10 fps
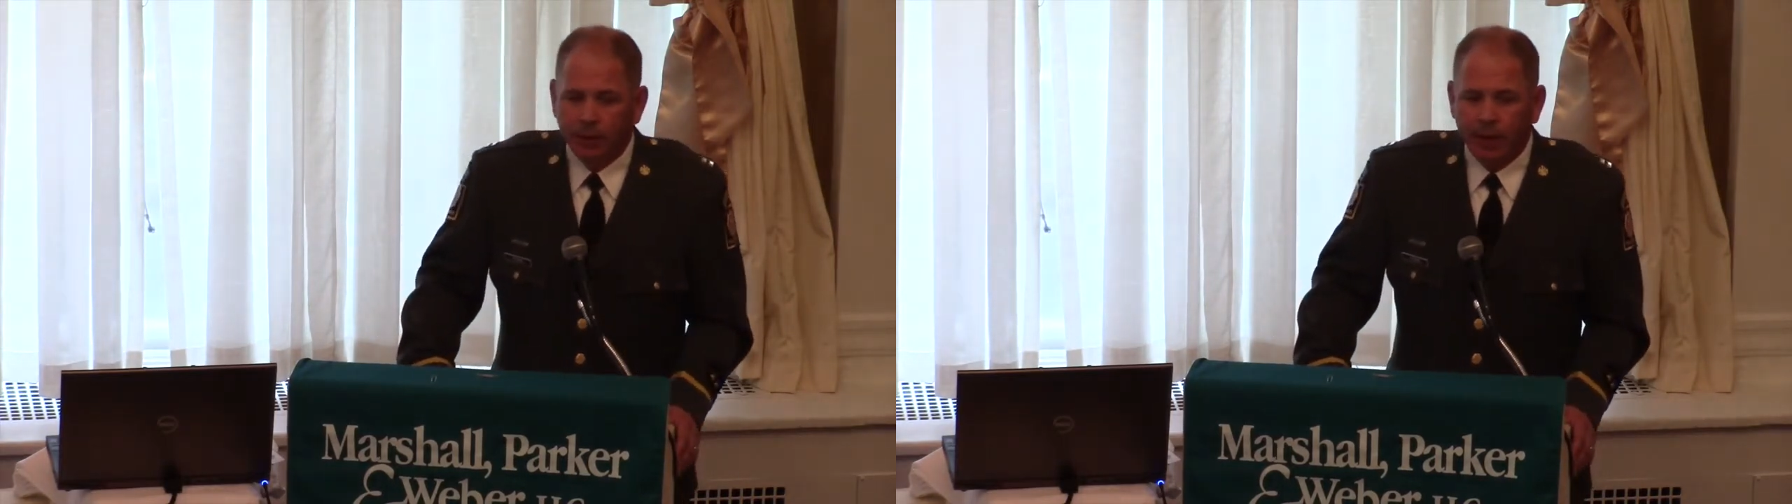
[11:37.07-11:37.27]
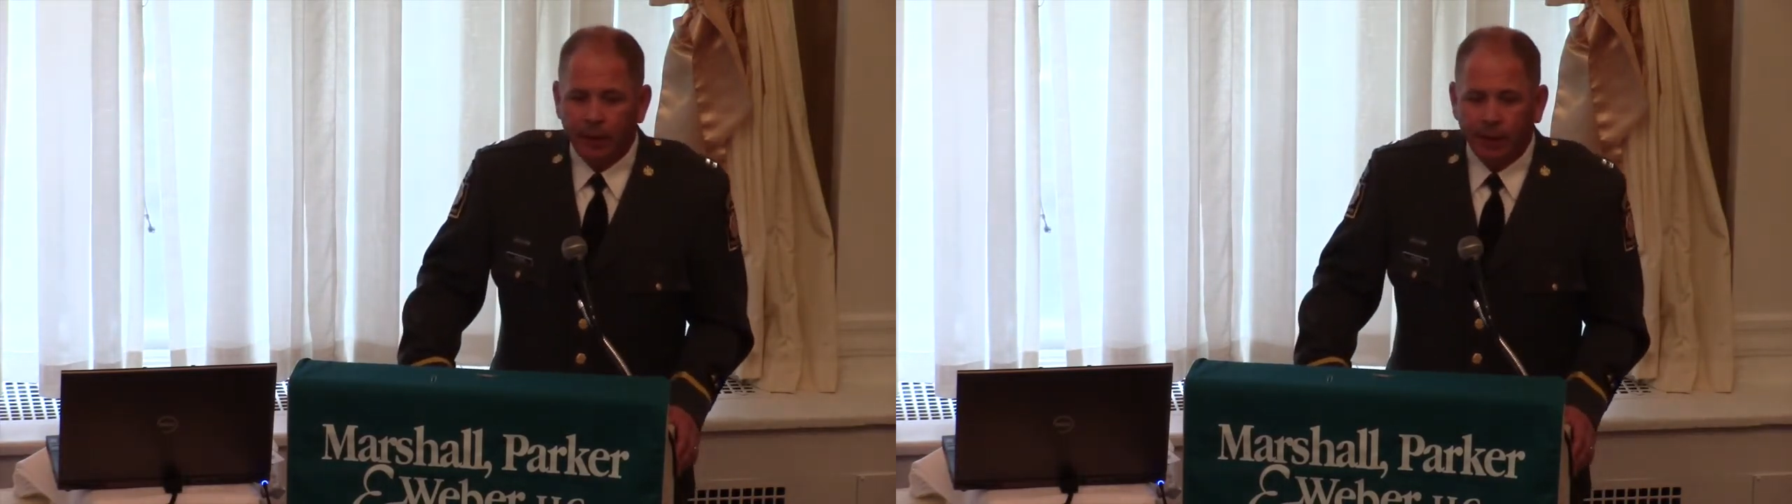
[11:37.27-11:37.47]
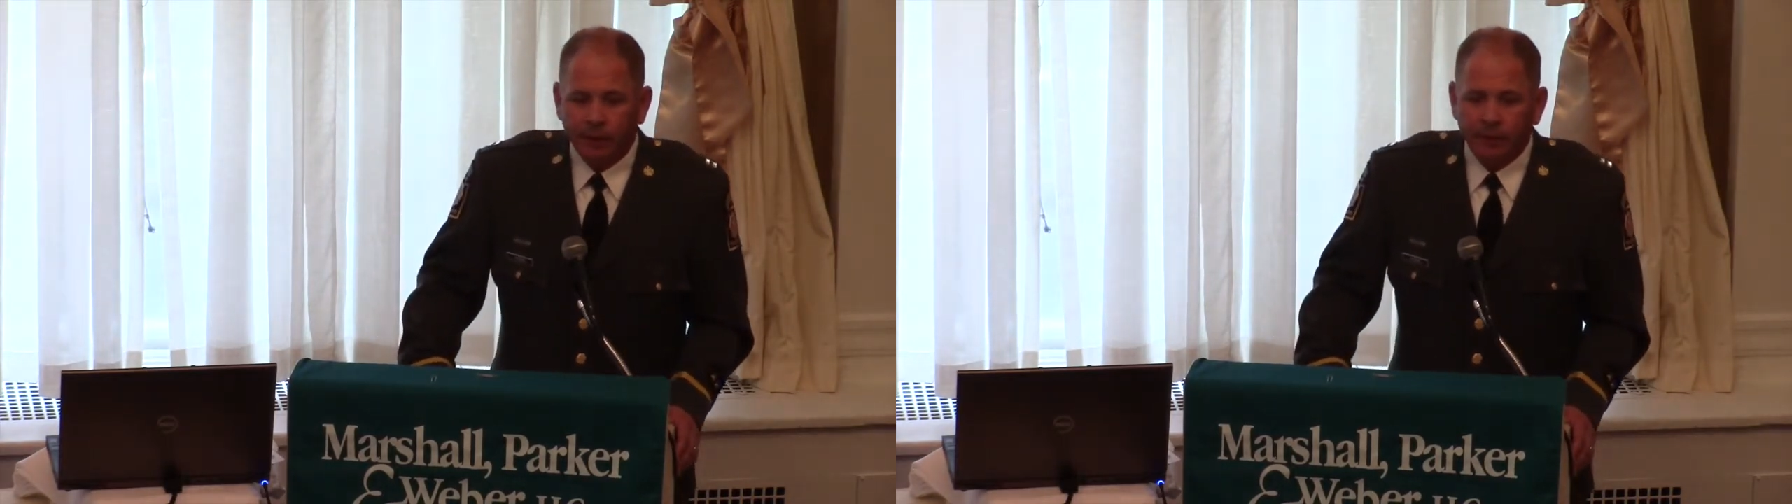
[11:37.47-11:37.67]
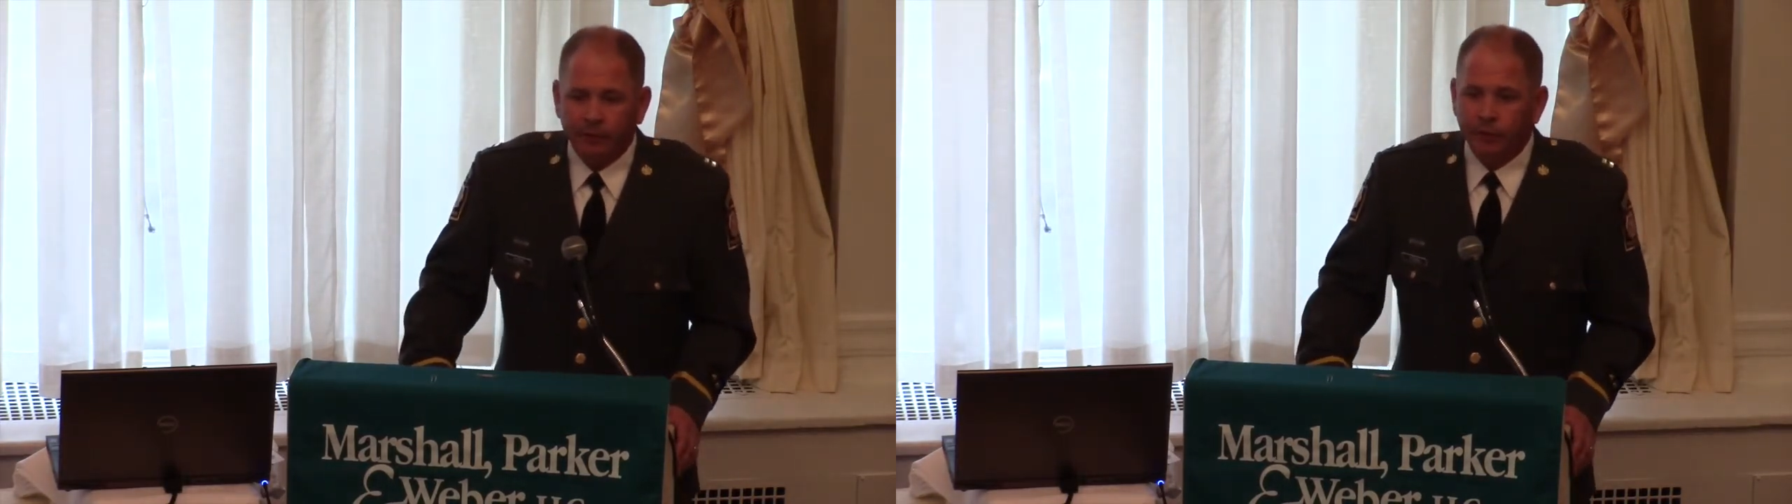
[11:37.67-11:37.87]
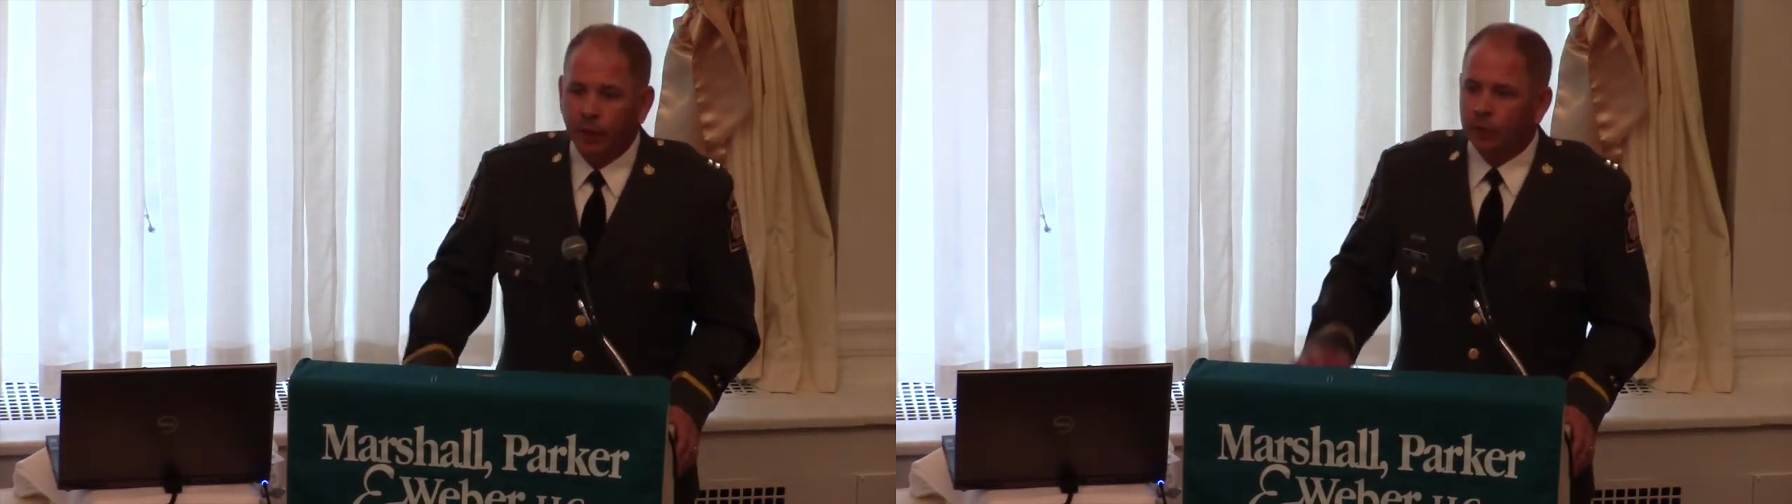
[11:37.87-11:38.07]
However, if
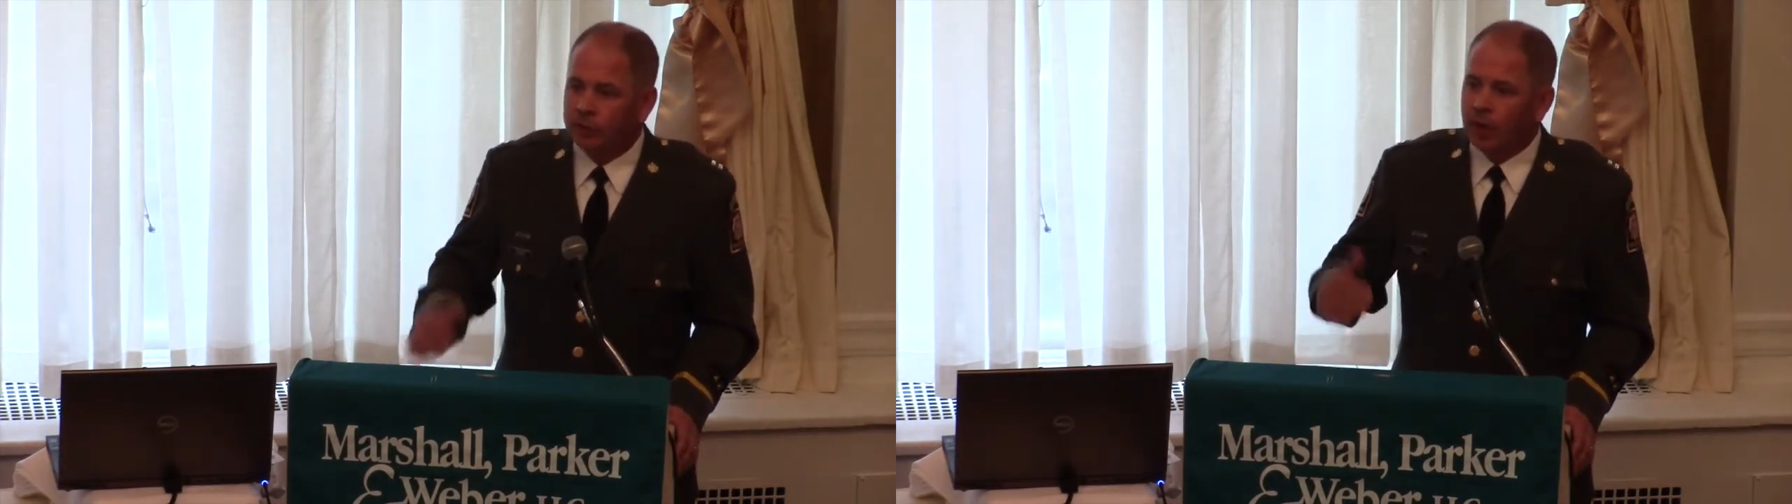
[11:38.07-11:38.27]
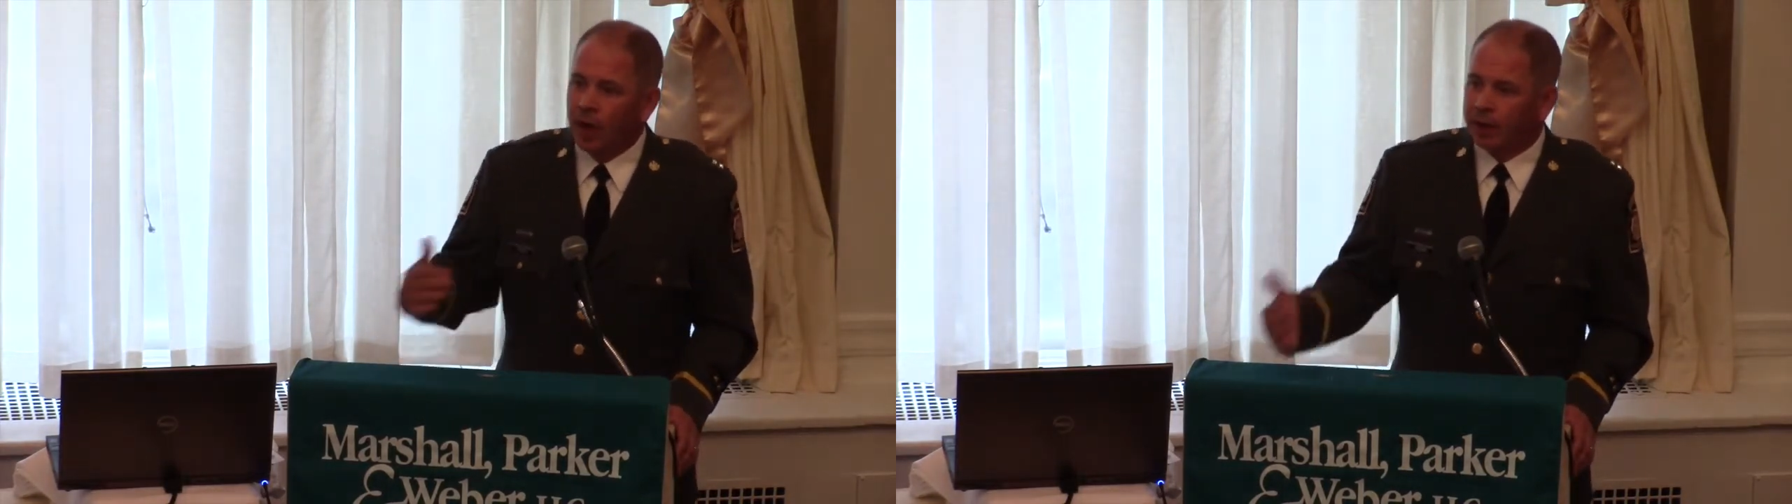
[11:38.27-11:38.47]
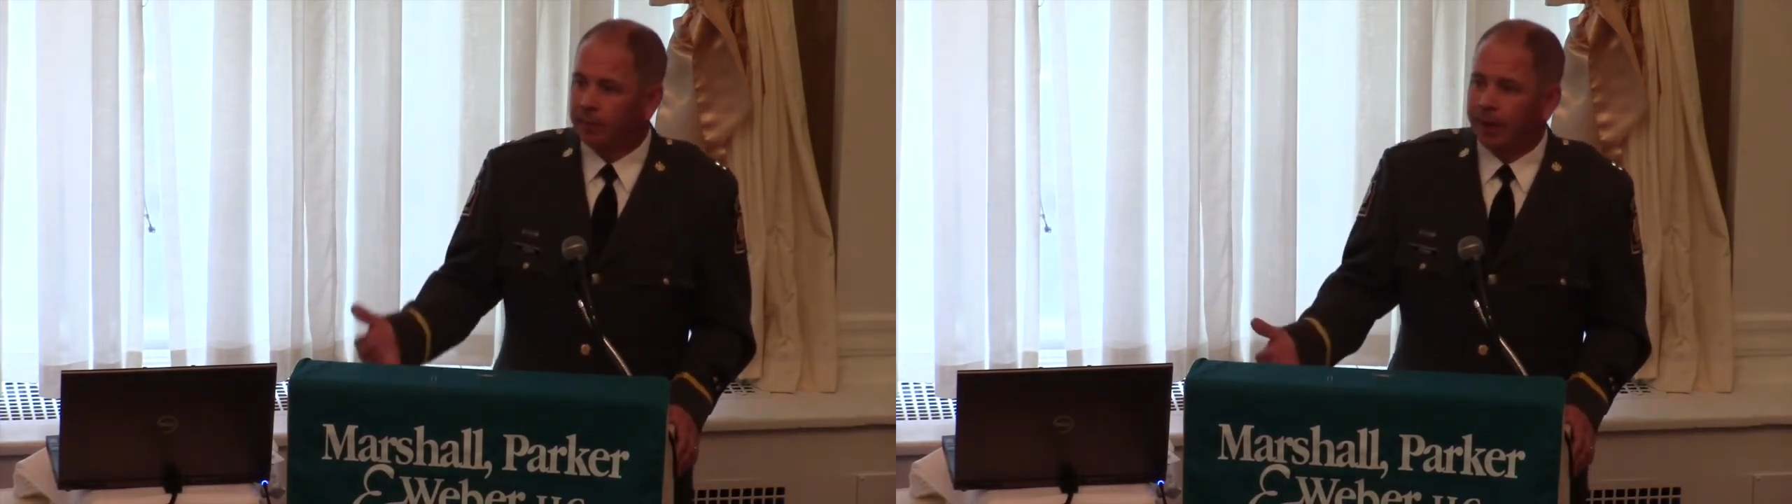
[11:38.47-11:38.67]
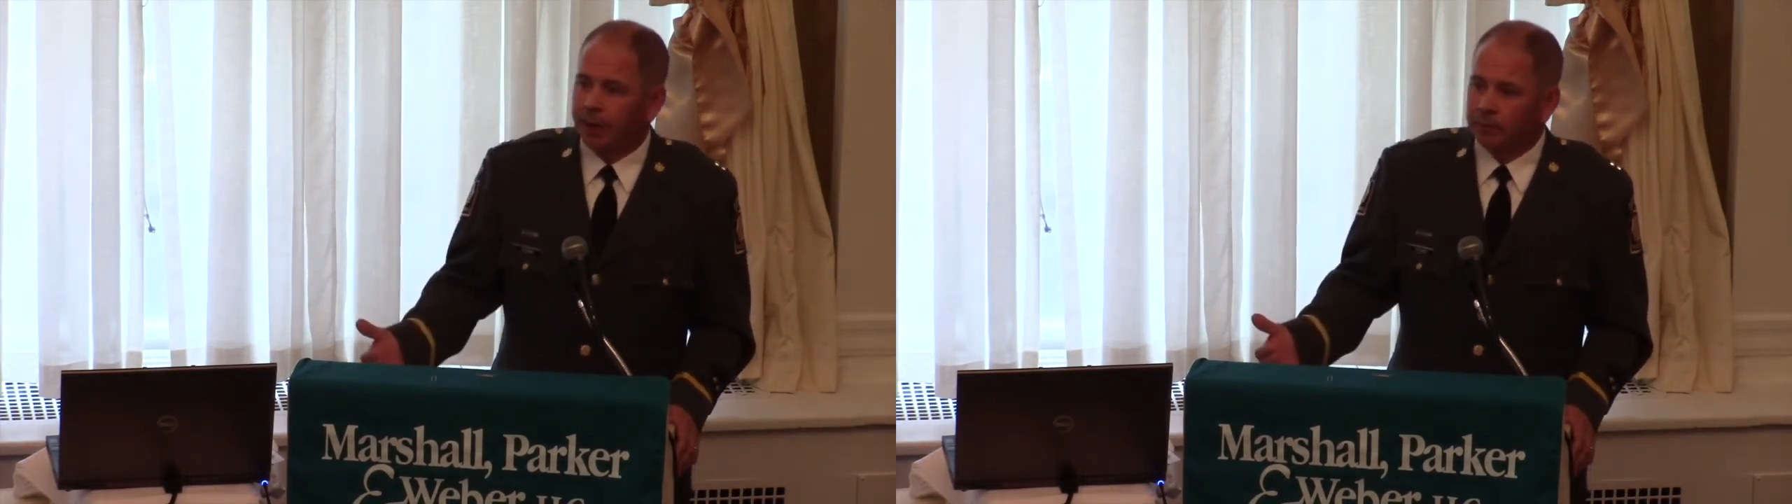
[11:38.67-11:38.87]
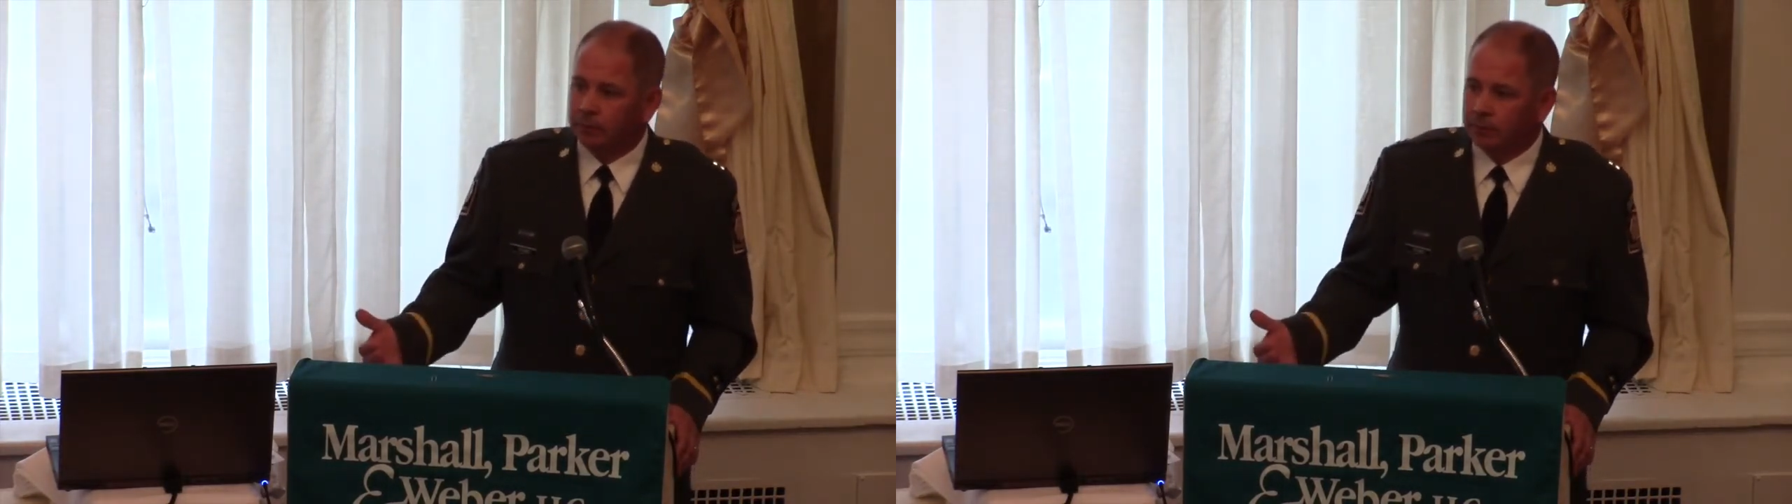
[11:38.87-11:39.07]
you don't talk
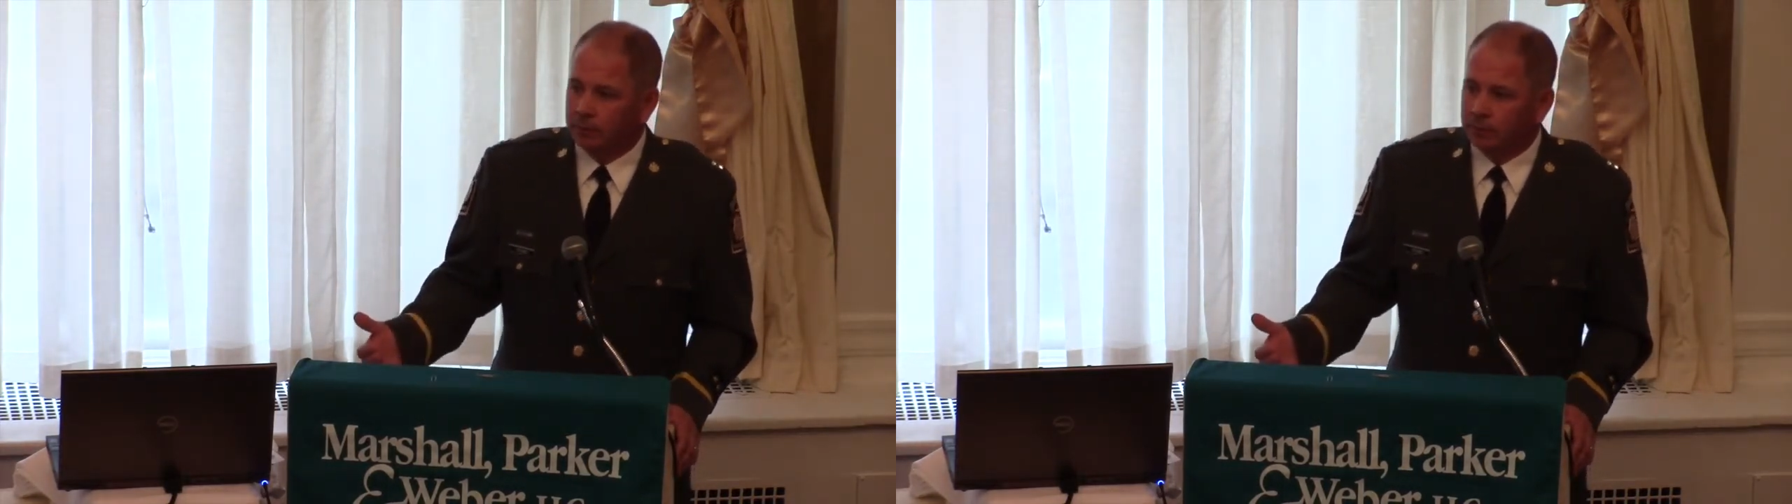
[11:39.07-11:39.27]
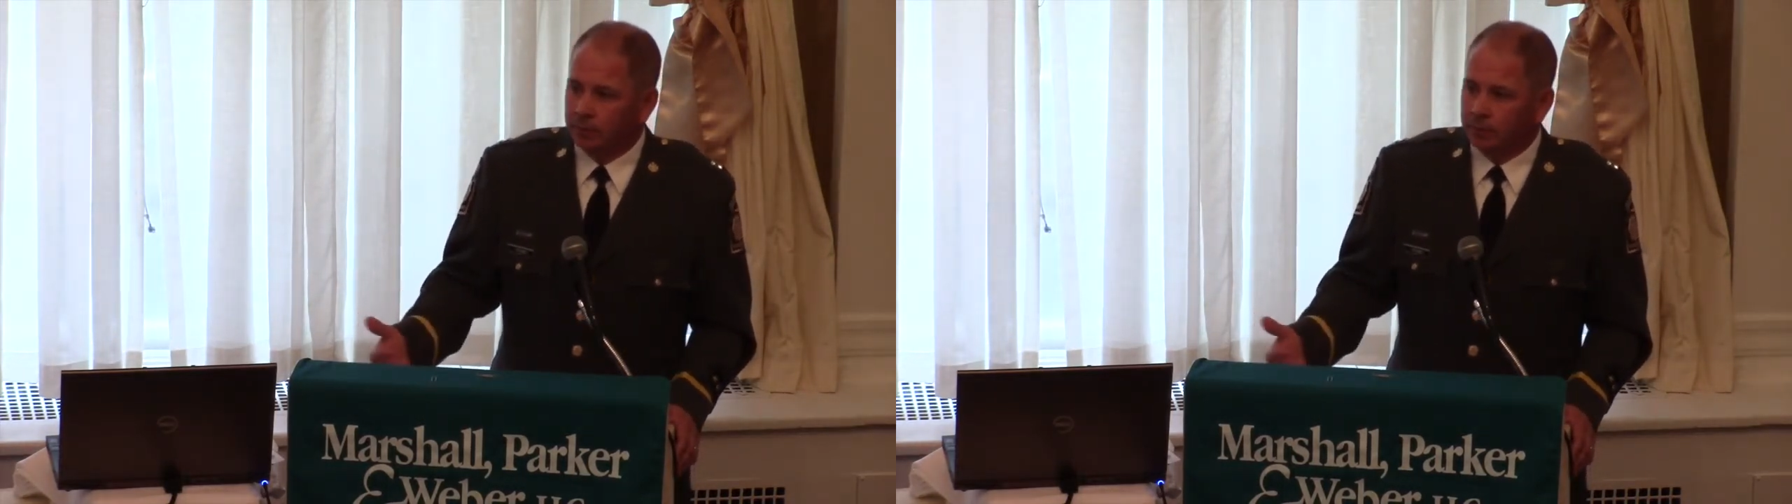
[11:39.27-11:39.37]
about